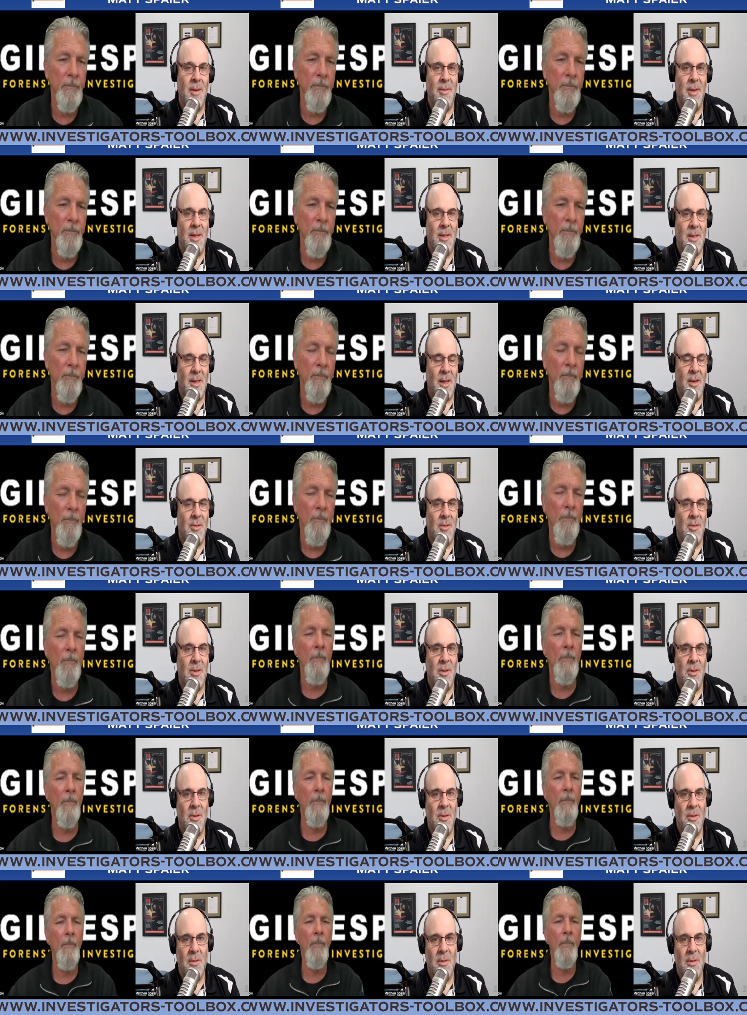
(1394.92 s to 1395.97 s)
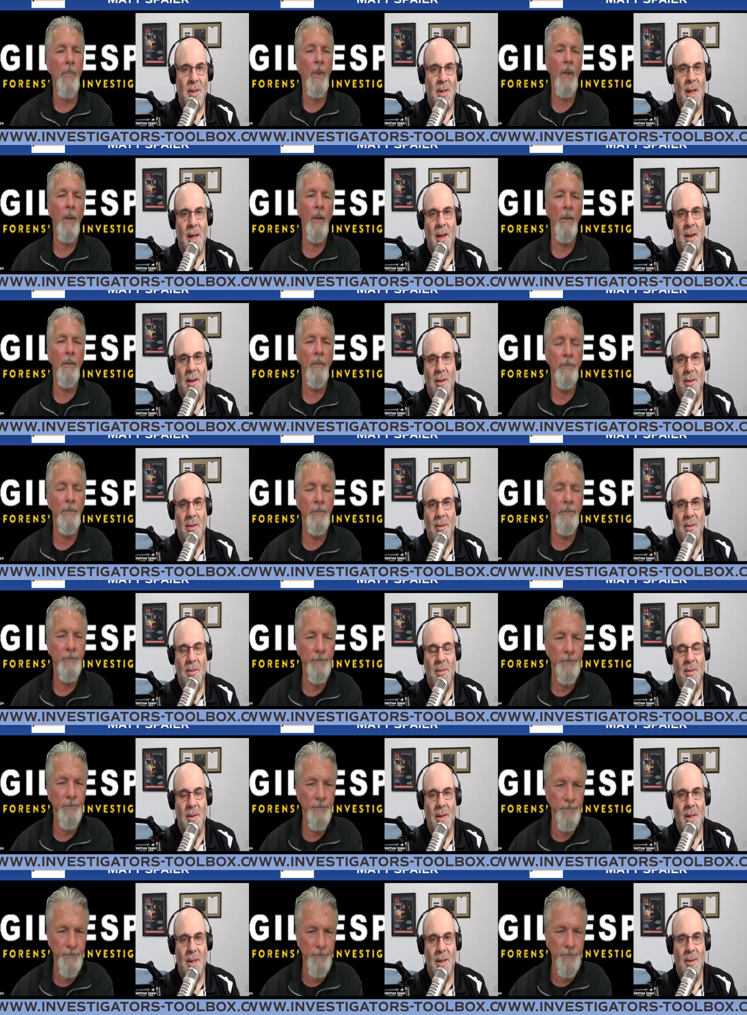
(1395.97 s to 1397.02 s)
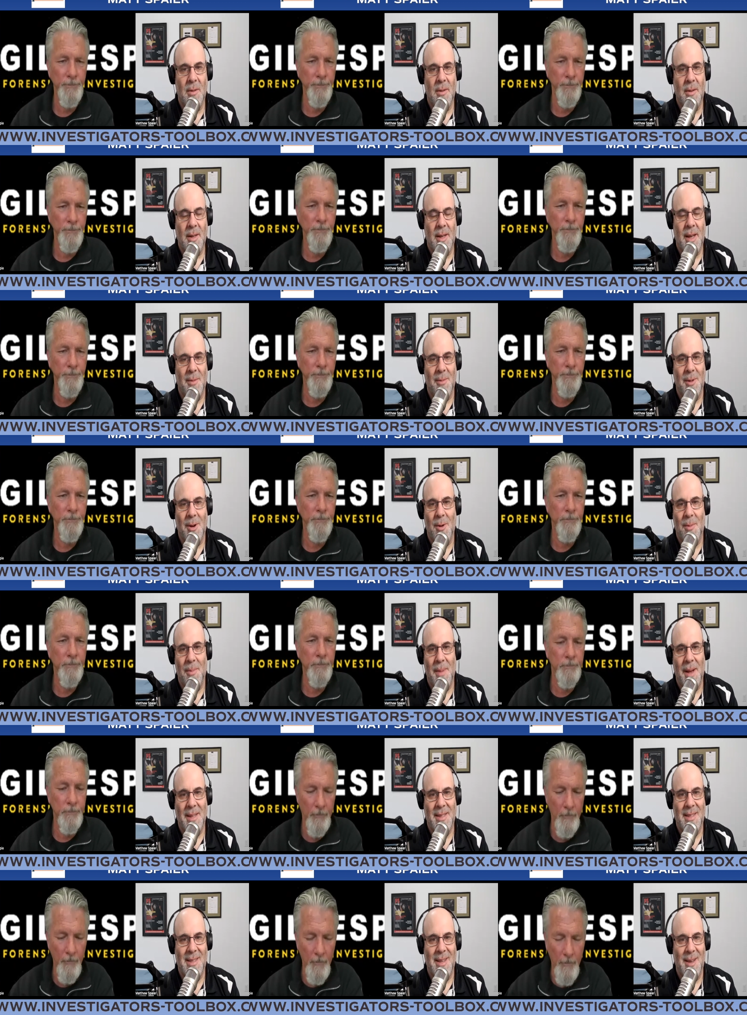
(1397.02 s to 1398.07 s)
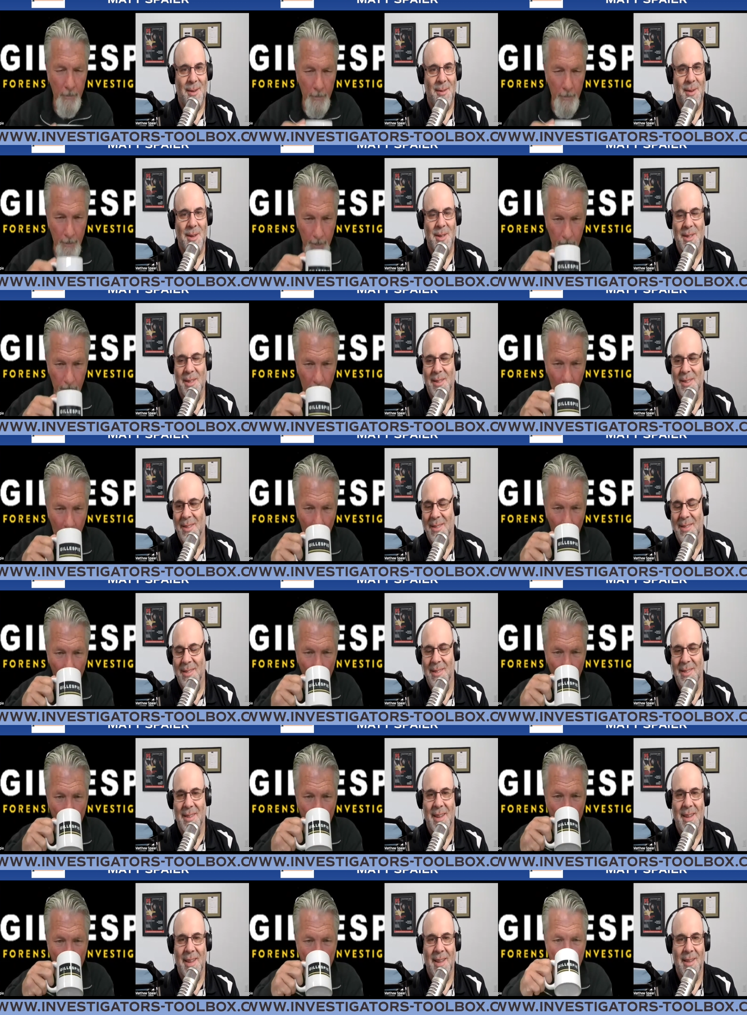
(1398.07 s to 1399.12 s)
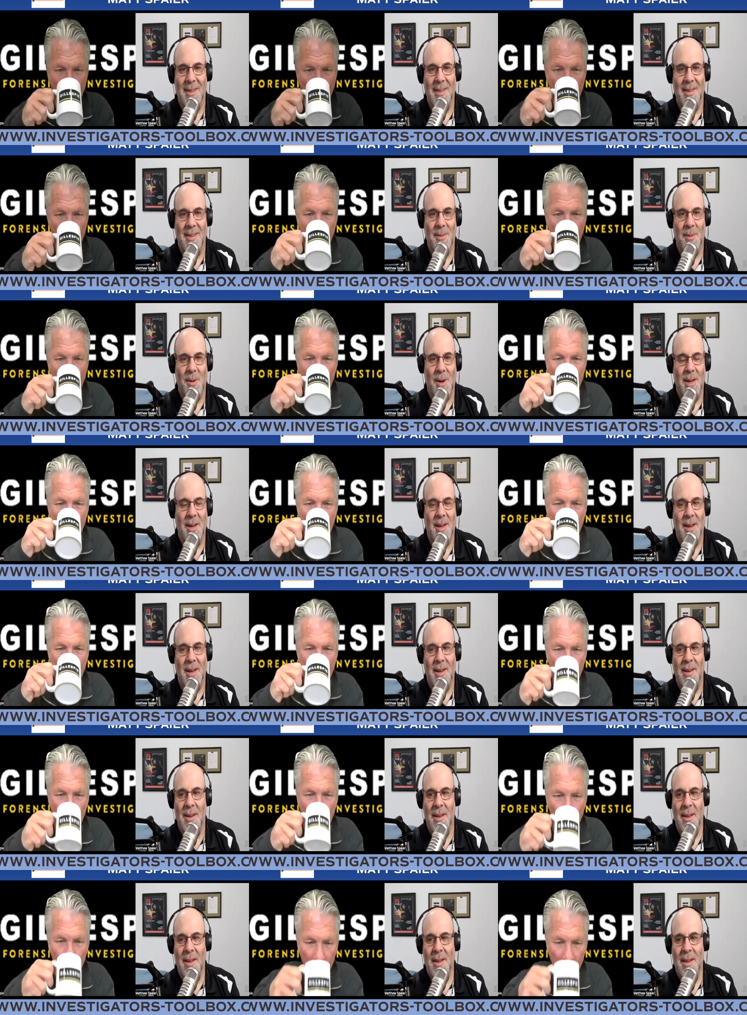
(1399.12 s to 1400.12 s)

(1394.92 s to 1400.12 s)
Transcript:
Speaker 1: investigators do and can do. You know, again, we're going back to television and and whatnot.